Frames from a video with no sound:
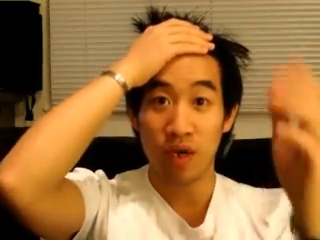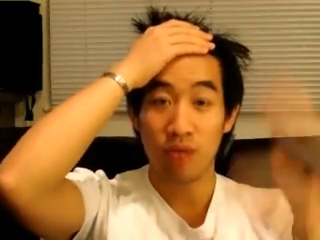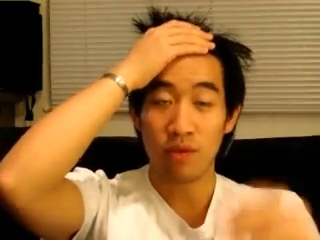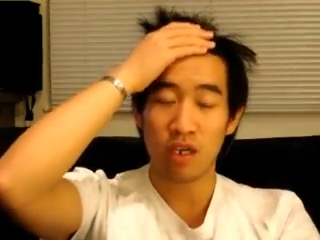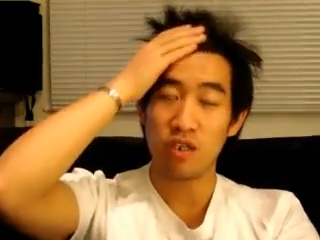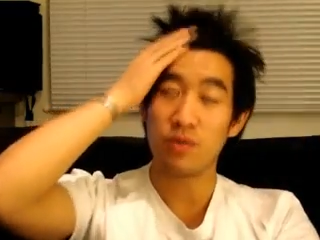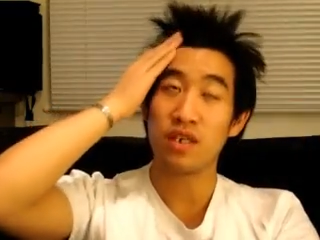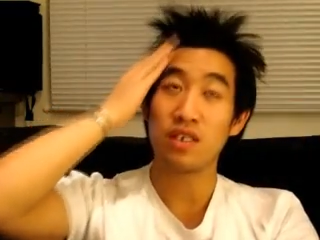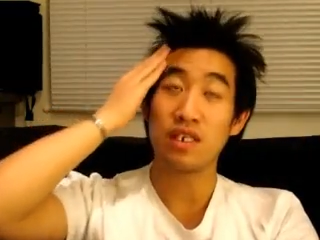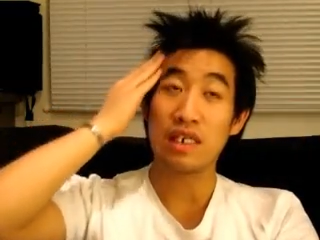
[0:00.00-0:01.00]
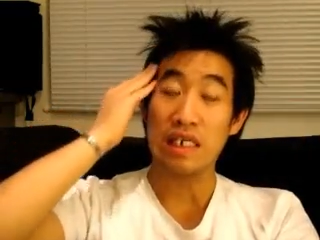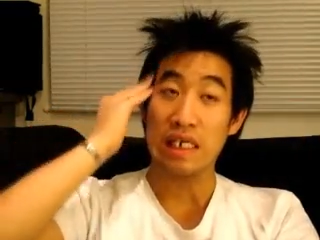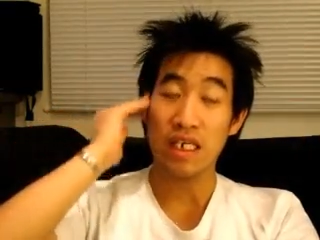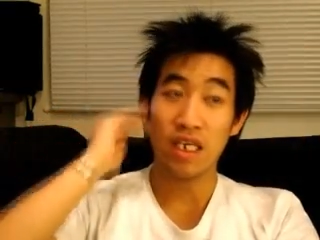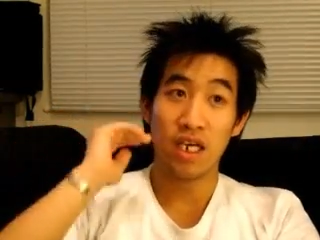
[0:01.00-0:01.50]
the pub closed, basically,
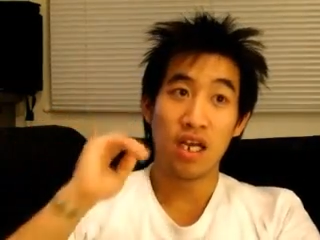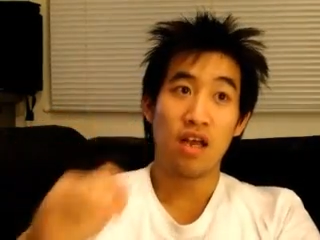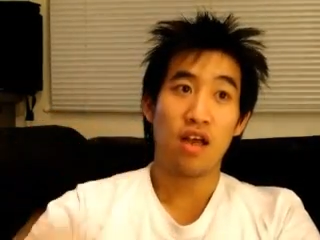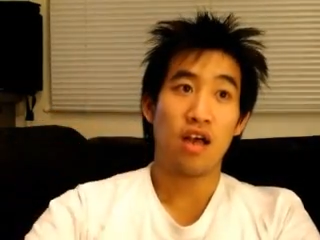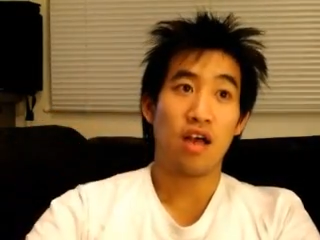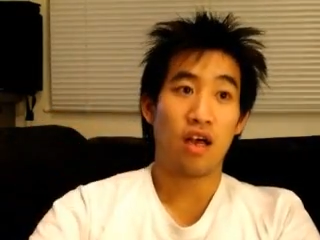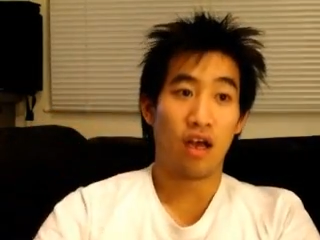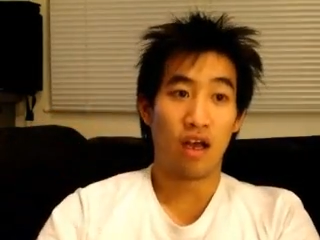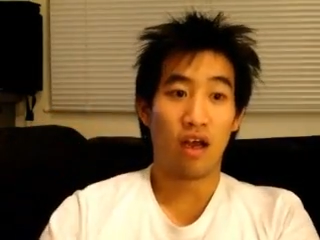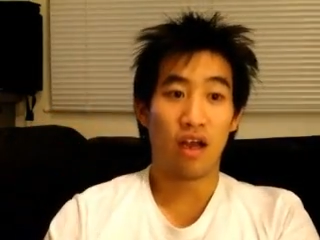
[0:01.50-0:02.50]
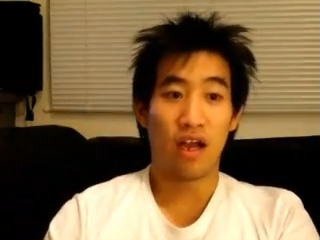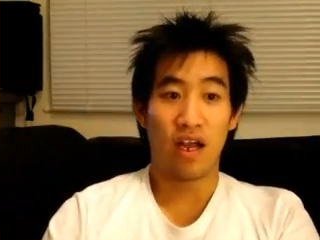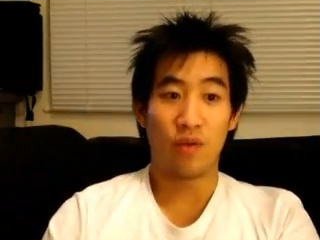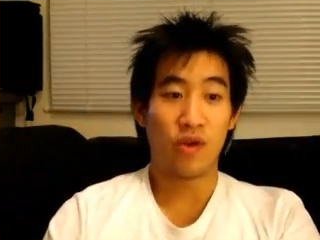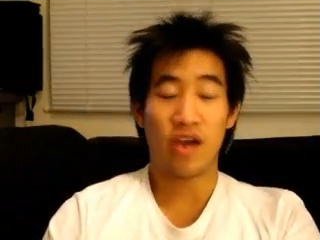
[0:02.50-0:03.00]

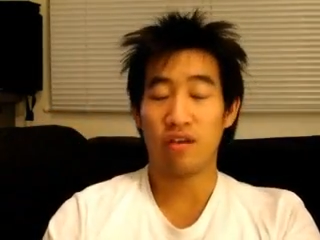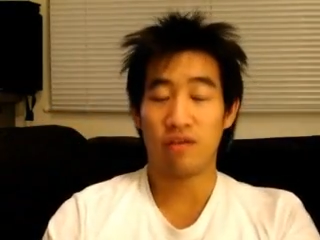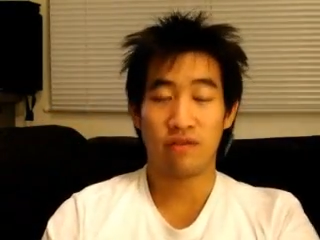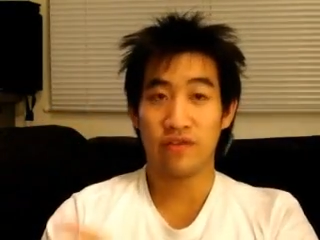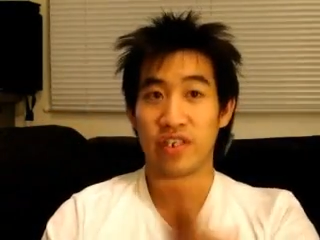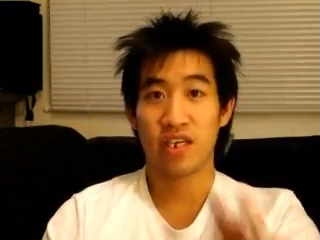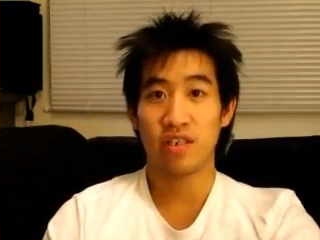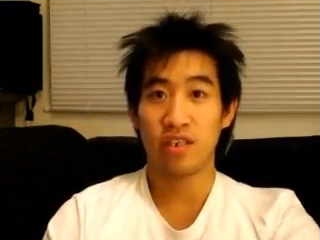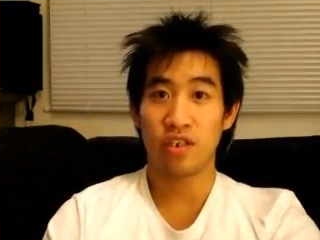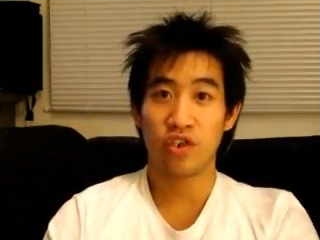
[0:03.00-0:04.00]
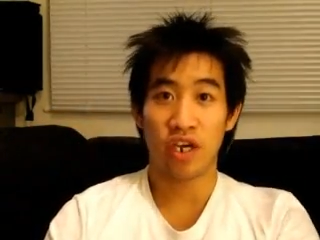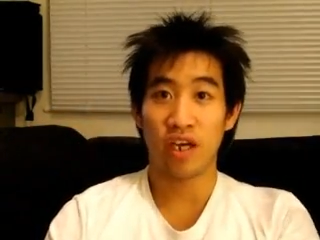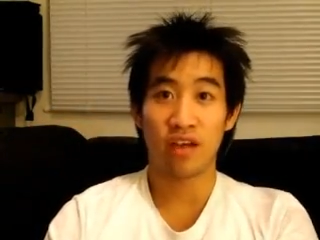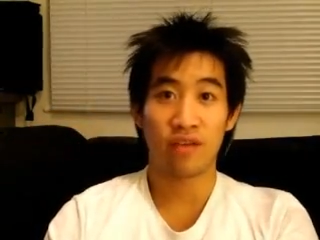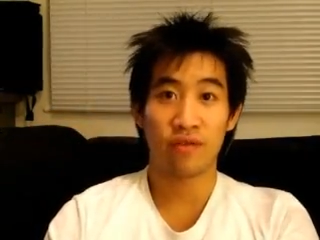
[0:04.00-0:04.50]
and we had a fantastic
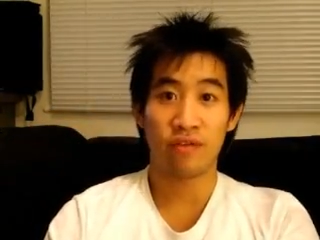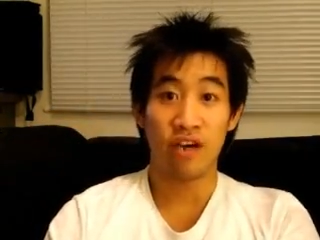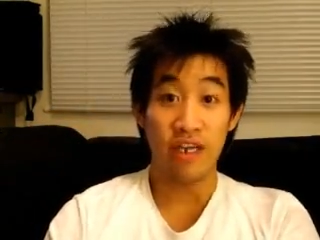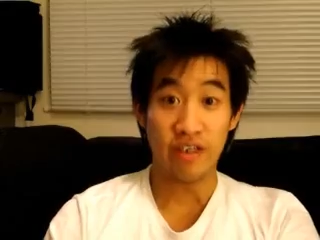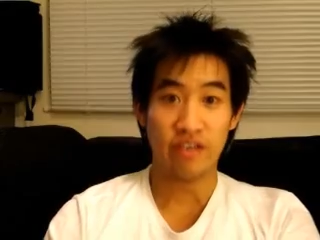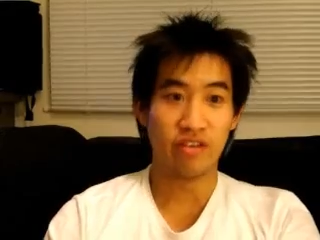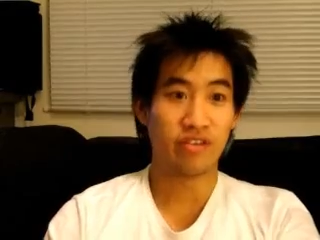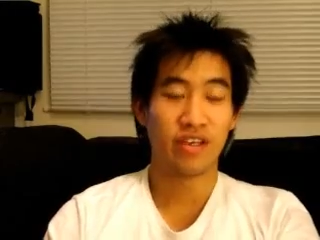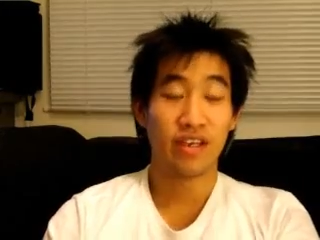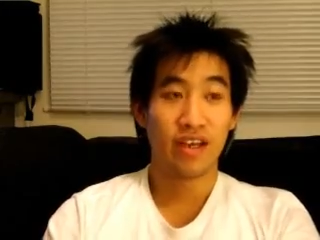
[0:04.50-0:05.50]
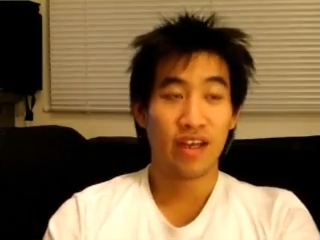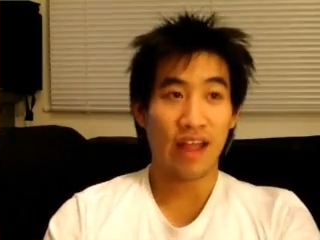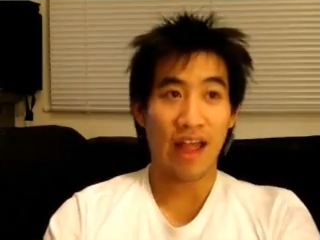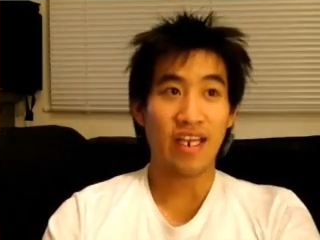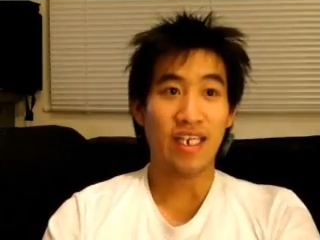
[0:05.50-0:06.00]
chat for ages,
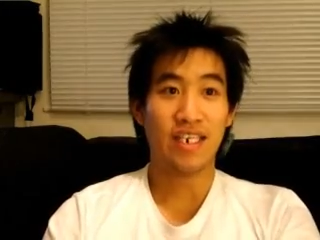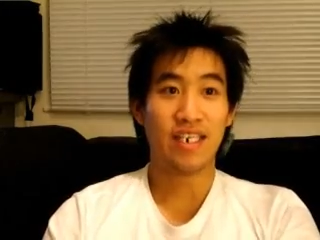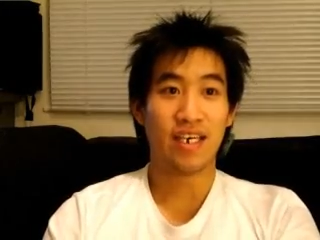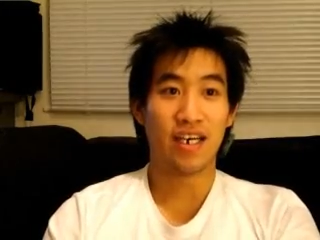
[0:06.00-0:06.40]
and